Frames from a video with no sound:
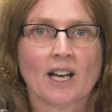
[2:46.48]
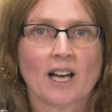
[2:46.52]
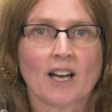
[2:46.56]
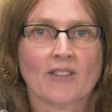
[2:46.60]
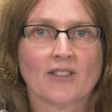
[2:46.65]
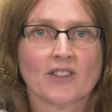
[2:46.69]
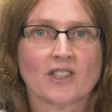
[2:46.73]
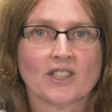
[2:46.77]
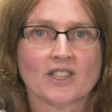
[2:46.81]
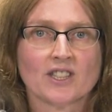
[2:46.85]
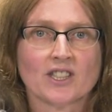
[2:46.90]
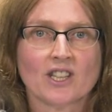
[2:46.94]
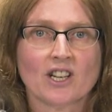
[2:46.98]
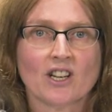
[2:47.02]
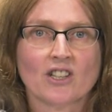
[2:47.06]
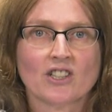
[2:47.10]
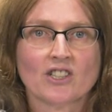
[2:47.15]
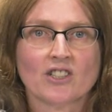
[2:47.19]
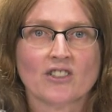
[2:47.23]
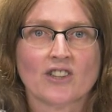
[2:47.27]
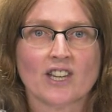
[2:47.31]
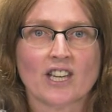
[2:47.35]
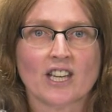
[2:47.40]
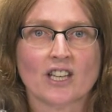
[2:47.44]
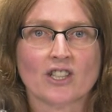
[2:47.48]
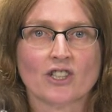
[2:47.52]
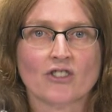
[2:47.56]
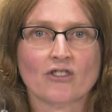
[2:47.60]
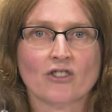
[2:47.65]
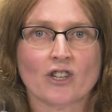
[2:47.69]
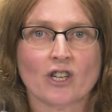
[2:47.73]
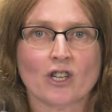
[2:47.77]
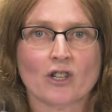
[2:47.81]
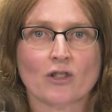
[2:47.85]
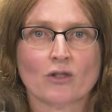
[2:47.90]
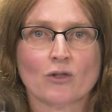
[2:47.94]
At the start of the
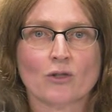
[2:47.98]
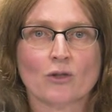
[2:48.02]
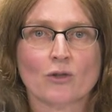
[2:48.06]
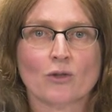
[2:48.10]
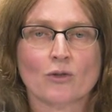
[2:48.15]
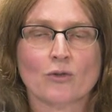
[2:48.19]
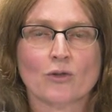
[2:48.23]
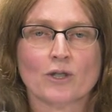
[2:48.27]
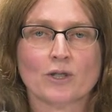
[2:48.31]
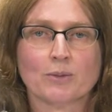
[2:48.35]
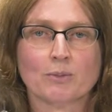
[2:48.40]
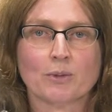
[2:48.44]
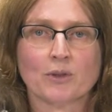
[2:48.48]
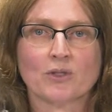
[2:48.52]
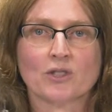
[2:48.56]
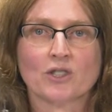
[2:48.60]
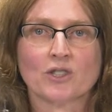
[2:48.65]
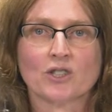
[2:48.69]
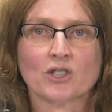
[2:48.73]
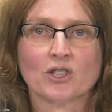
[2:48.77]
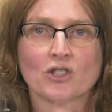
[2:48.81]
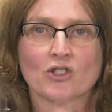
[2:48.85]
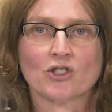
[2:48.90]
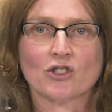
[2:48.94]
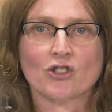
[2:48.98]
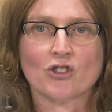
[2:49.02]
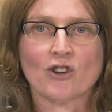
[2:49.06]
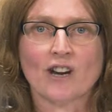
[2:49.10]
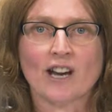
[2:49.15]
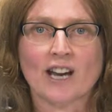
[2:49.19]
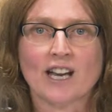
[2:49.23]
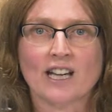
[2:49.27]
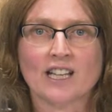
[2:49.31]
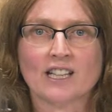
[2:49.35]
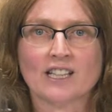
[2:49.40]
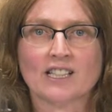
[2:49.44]
interview, respondents are
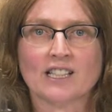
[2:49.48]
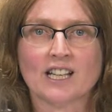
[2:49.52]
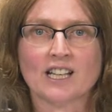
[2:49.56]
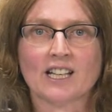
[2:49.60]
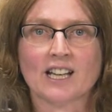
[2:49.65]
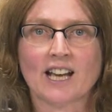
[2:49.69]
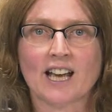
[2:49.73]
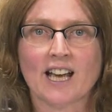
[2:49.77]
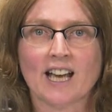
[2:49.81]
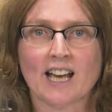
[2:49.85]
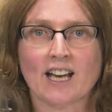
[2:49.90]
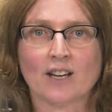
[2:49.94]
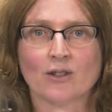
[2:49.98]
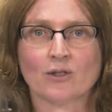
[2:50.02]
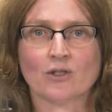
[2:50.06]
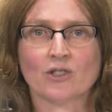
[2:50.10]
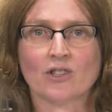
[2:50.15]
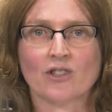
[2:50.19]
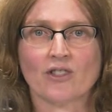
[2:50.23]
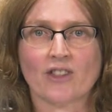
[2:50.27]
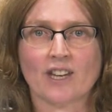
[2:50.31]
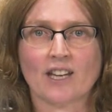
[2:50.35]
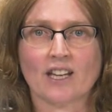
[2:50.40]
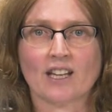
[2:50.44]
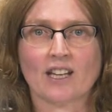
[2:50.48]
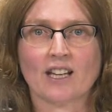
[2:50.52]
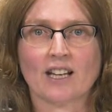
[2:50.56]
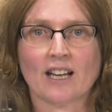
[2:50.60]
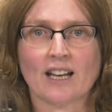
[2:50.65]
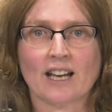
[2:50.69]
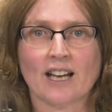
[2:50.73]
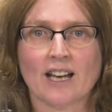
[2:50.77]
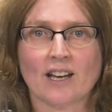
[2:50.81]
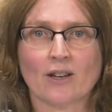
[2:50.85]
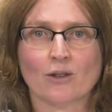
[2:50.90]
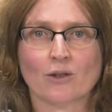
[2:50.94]
trained in how to think
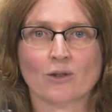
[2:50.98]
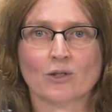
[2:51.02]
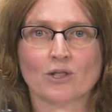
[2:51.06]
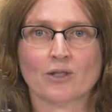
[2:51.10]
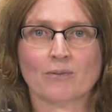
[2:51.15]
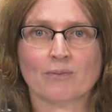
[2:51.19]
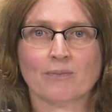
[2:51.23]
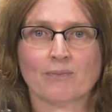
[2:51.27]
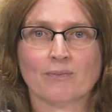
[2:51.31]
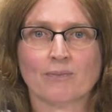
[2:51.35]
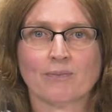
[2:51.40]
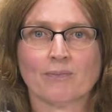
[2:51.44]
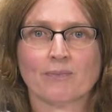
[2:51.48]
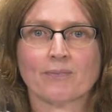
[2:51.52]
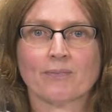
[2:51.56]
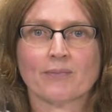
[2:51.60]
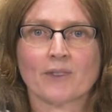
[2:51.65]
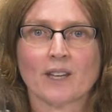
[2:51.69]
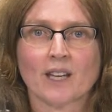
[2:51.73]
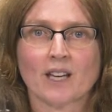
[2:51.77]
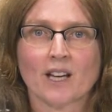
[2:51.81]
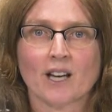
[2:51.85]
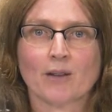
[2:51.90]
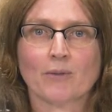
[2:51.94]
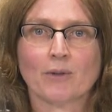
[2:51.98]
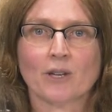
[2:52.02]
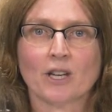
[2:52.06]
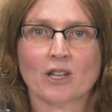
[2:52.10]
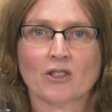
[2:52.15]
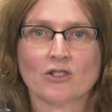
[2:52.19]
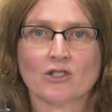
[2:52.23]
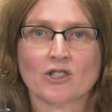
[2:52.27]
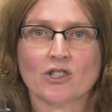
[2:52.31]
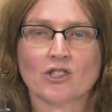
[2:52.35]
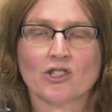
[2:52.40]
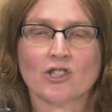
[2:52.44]
aloud. I'm
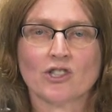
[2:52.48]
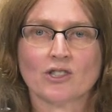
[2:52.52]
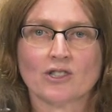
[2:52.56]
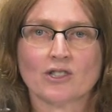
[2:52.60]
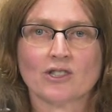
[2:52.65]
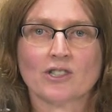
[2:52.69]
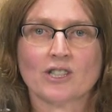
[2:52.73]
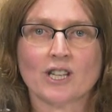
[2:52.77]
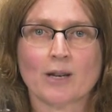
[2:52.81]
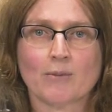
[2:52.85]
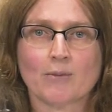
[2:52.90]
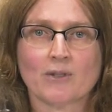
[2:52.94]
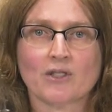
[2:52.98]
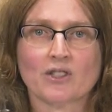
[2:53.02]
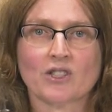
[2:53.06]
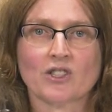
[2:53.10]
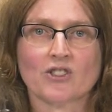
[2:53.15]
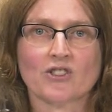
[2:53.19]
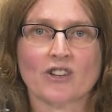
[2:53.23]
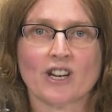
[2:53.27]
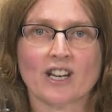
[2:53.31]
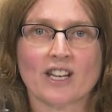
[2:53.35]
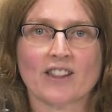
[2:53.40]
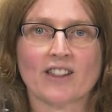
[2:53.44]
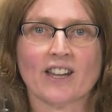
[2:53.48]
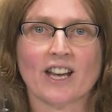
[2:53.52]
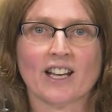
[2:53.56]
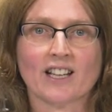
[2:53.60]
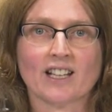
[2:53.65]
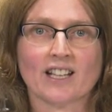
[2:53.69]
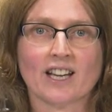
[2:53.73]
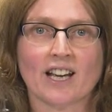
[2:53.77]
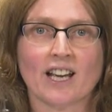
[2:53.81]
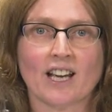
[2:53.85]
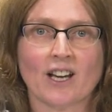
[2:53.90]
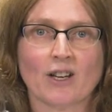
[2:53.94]
going to demonstrate
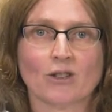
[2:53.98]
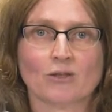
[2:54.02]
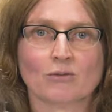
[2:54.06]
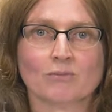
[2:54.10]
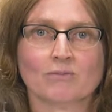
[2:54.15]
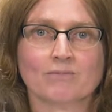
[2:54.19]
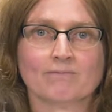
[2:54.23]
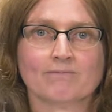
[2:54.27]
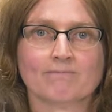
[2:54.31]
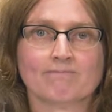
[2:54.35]
that now.